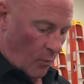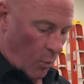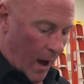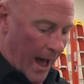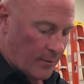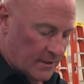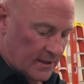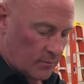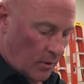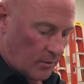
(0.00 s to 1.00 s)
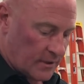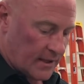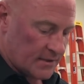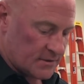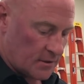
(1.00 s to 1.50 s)
why we did what we
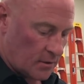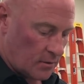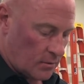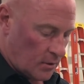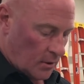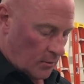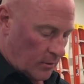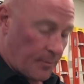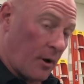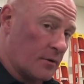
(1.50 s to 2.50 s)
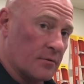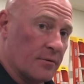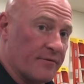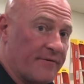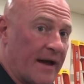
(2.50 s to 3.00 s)
did. So we partnered
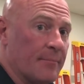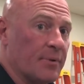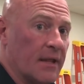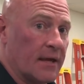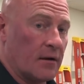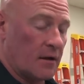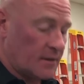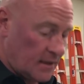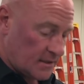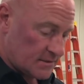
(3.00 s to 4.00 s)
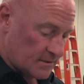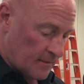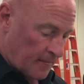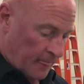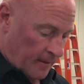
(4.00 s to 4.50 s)
with VibePlate on this
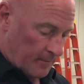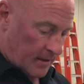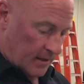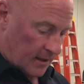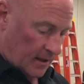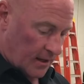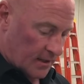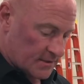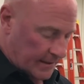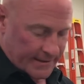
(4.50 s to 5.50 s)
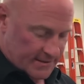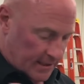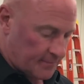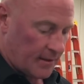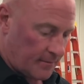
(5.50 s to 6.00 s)
because, like I
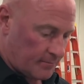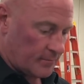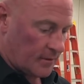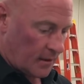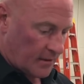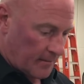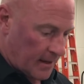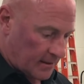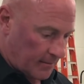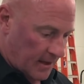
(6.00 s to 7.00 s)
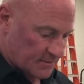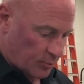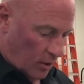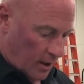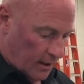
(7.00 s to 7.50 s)
said, they make the best
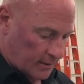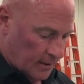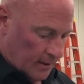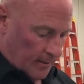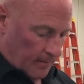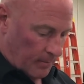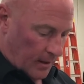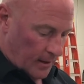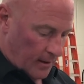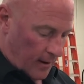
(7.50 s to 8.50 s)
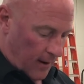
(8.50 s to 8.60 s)
product, but